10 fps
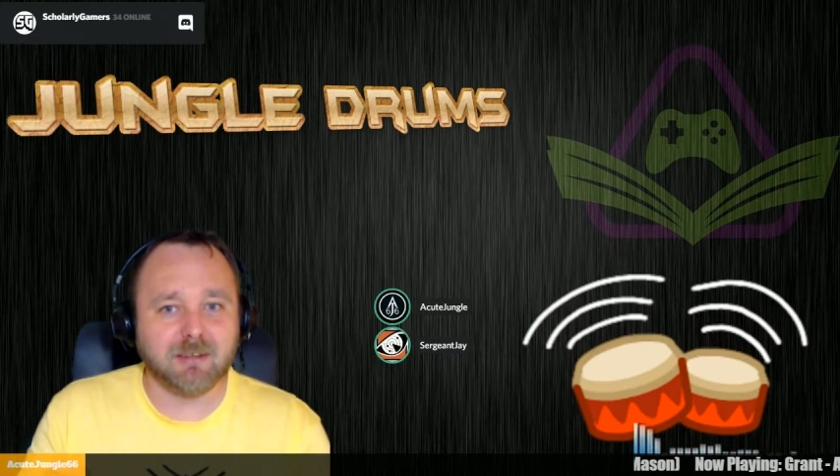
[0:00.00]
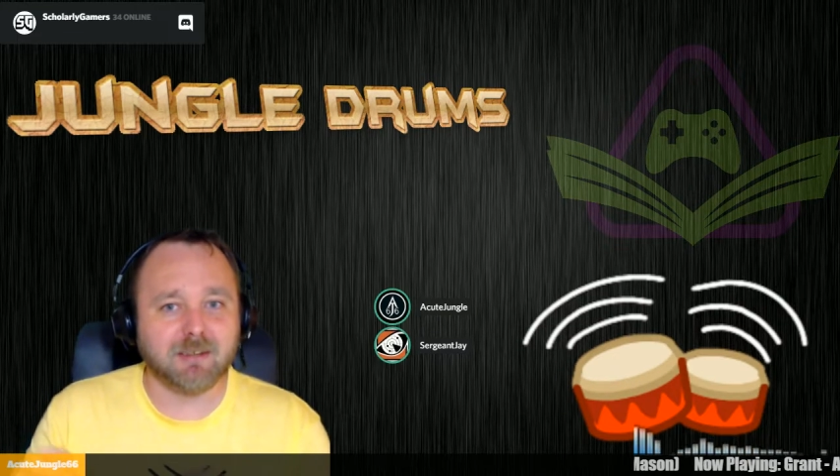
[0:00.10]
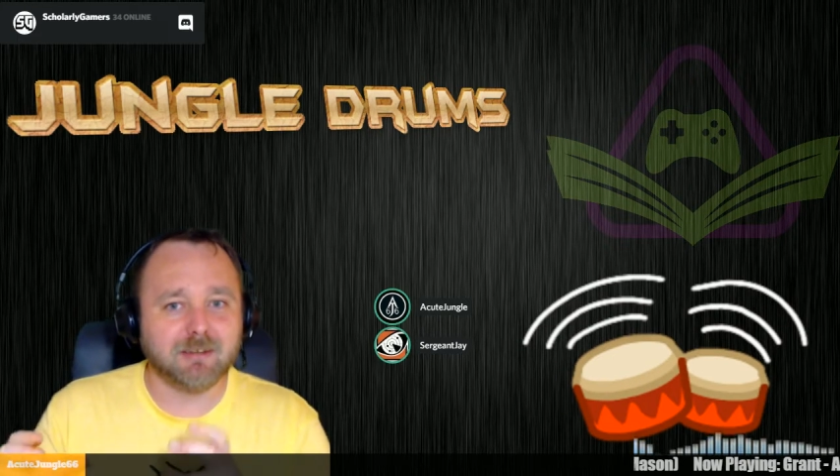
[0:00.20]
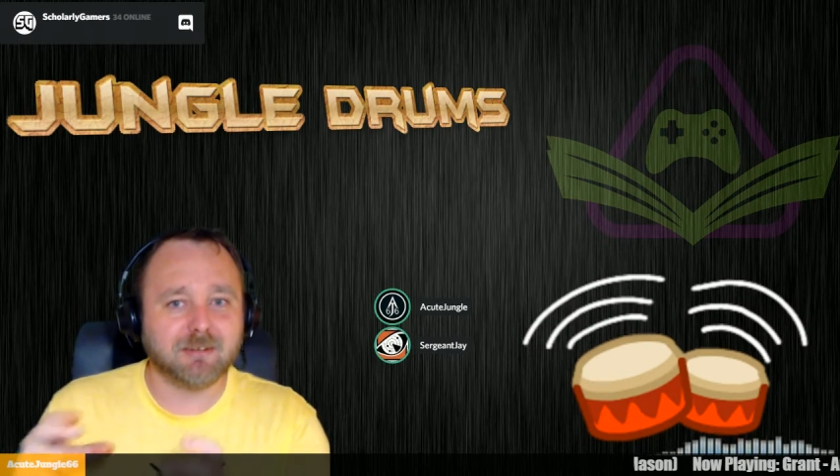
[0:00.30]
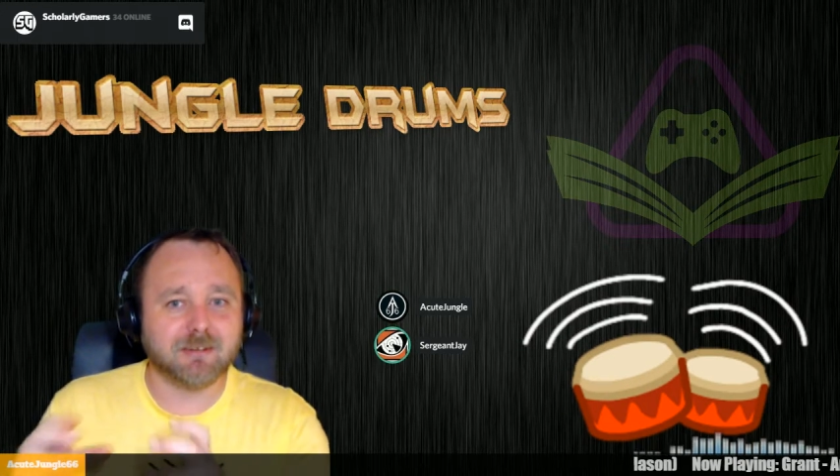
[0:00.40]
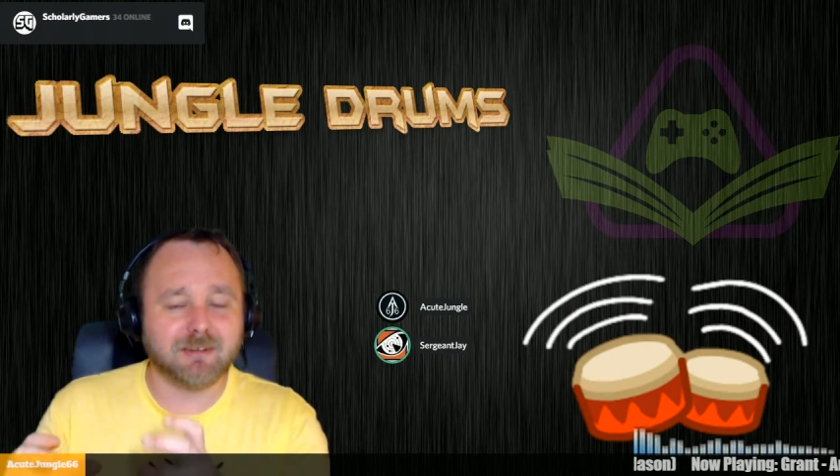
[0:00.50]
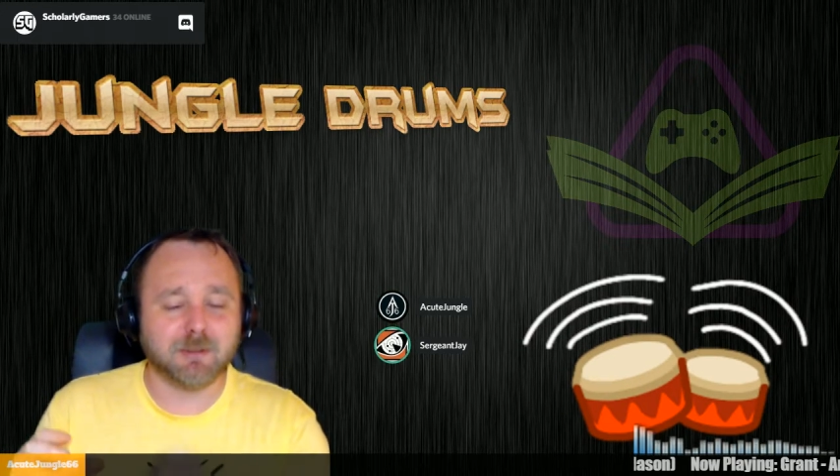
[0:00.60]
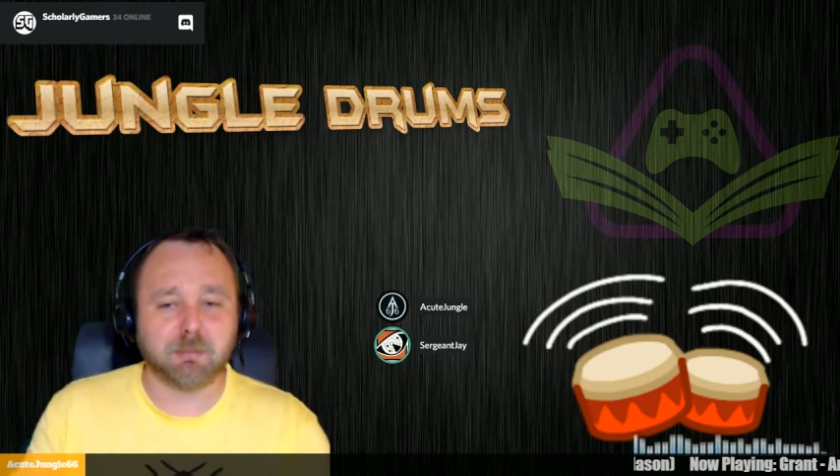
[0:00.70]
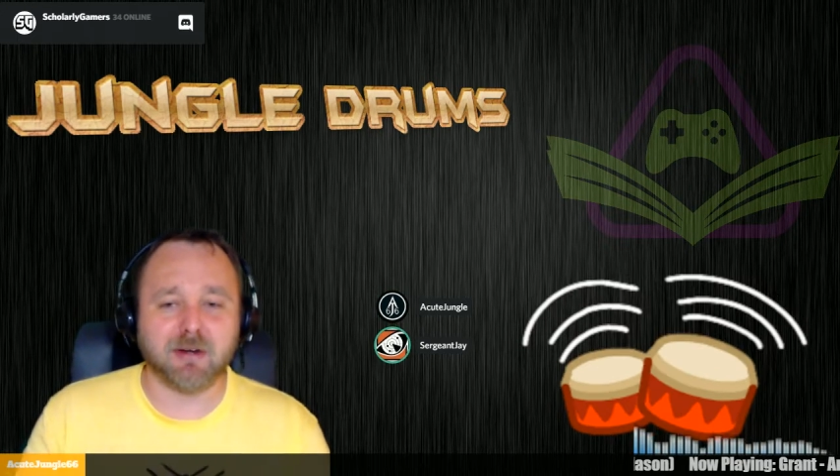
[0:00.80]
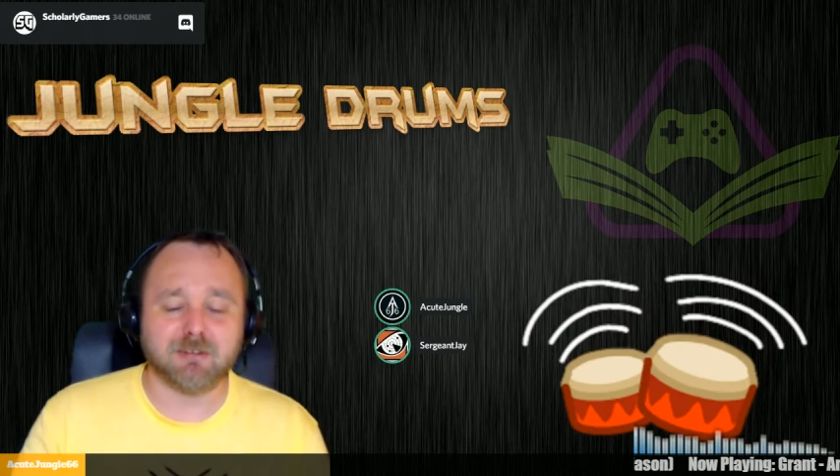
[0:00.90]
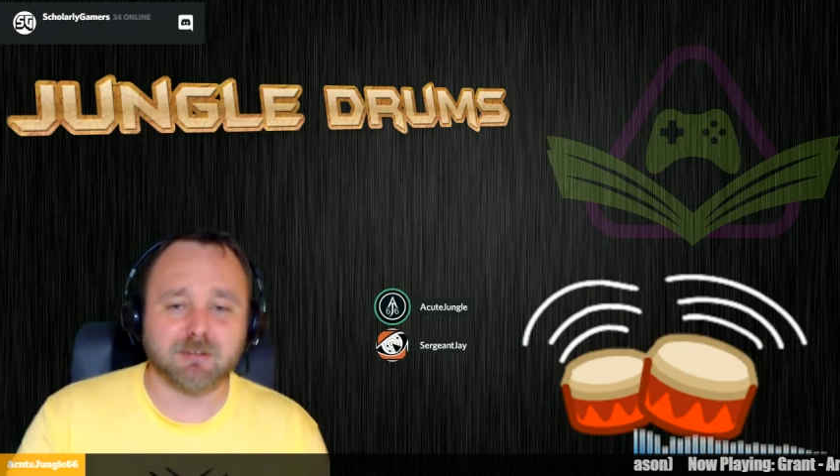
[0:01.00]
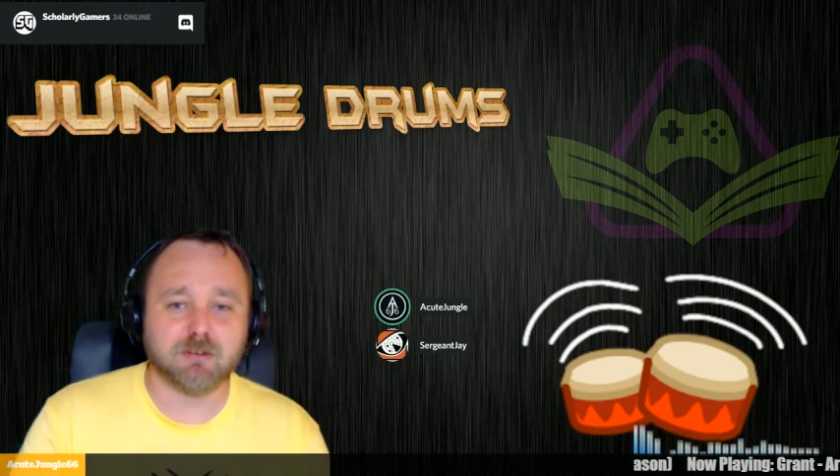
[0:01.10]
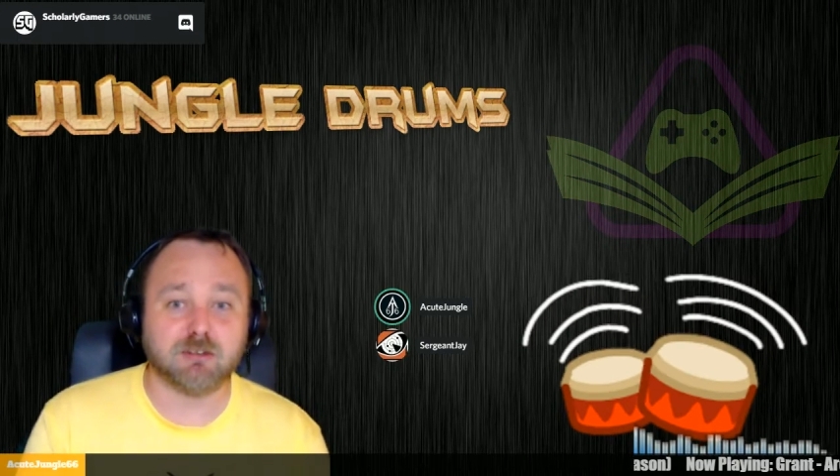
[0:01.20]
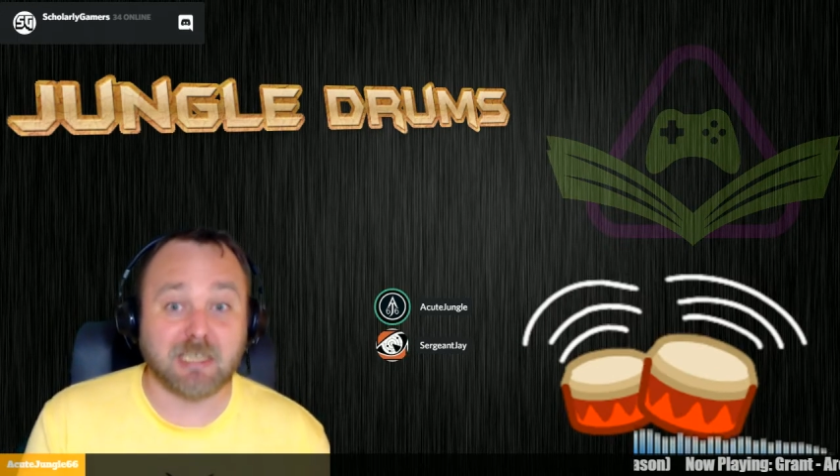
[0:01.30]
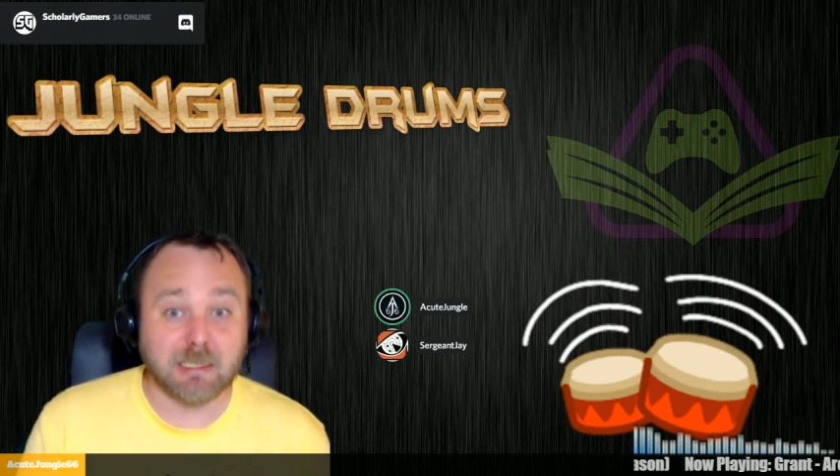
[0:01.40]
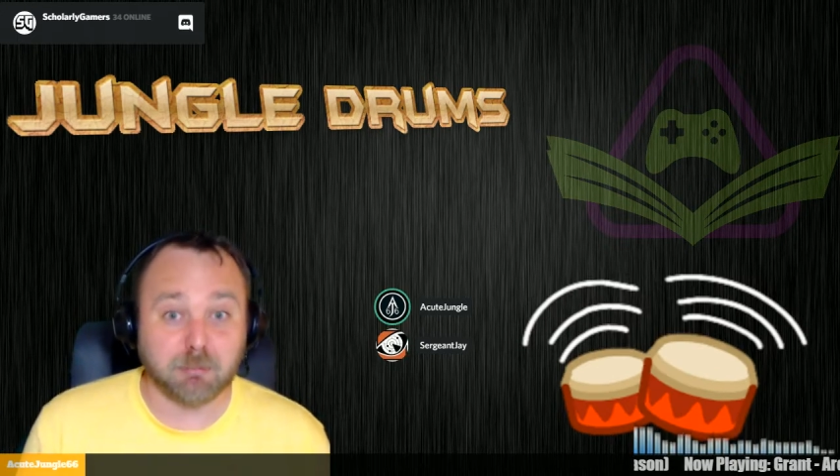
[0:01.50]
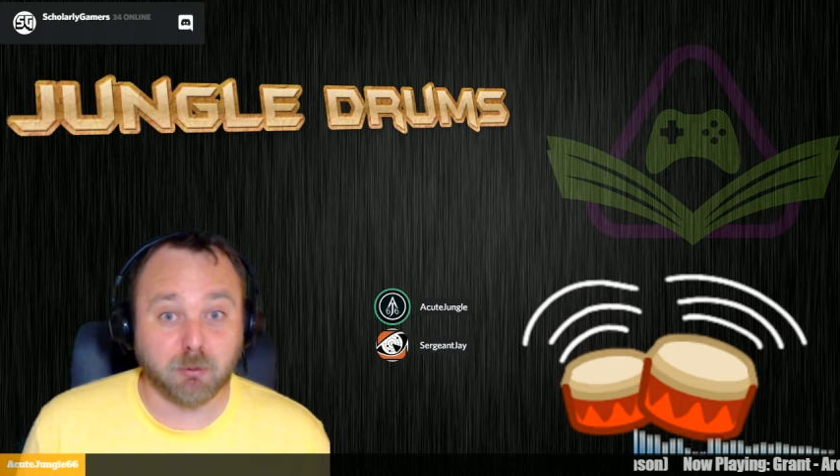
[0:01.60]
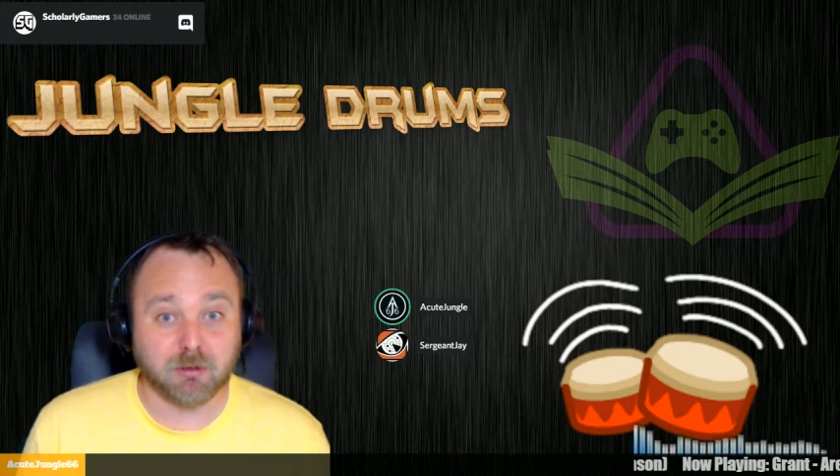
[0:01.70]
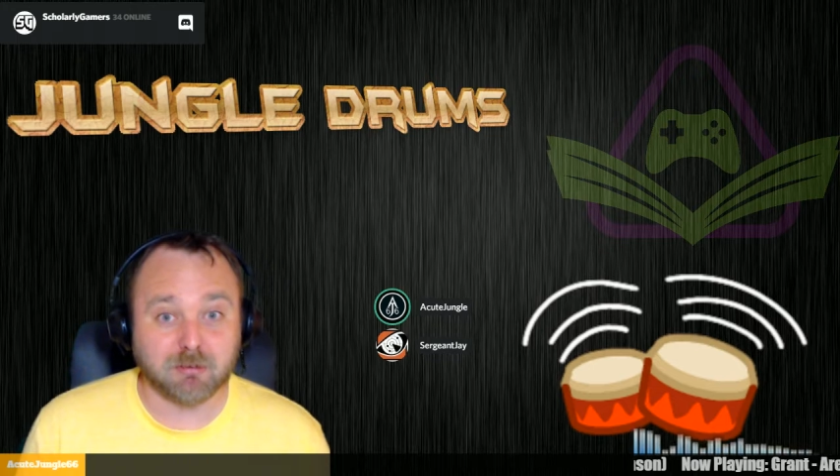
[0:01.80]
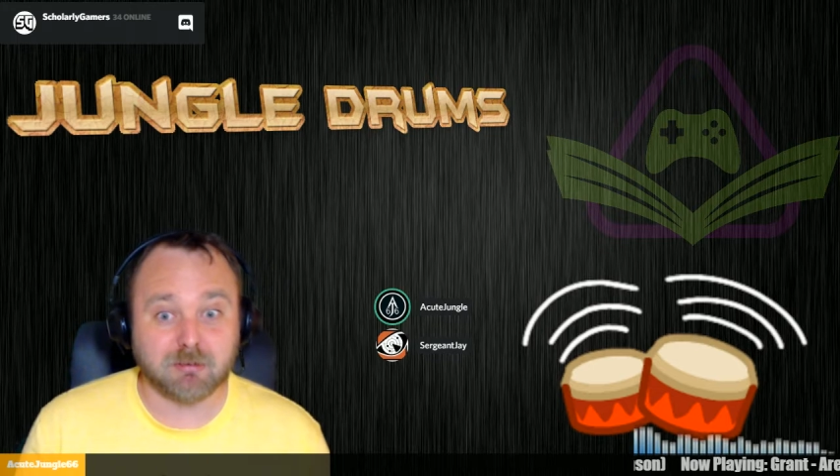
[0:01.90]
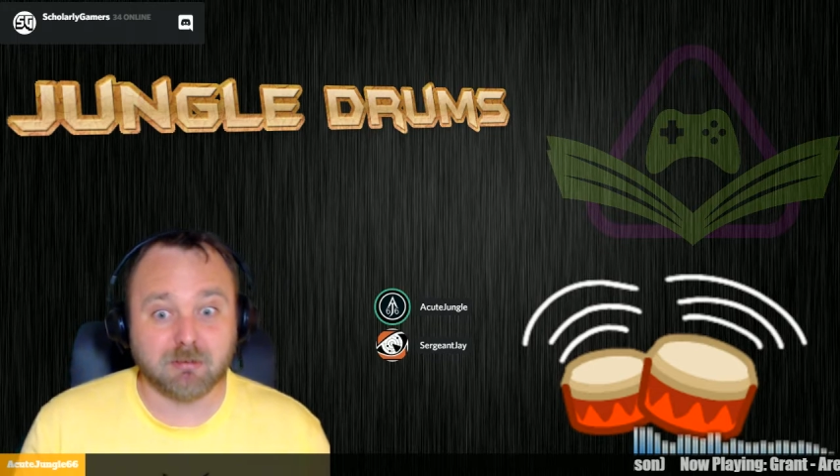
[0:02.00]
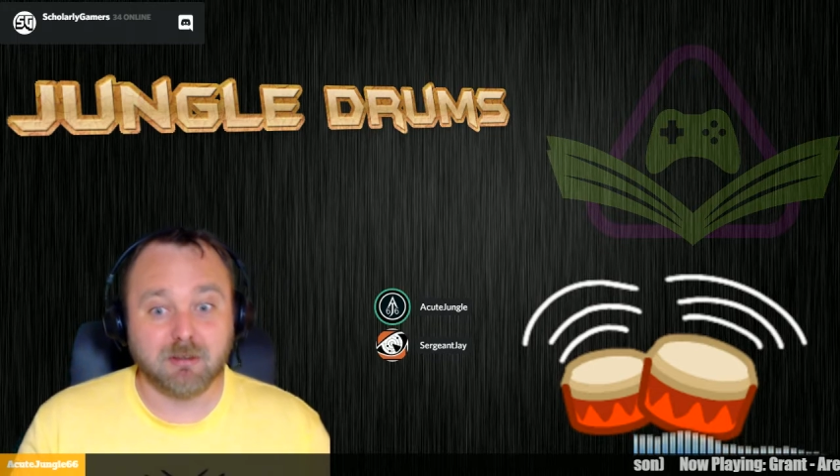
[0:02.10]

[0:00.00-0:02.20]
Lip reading: and the price difference. Keyboards,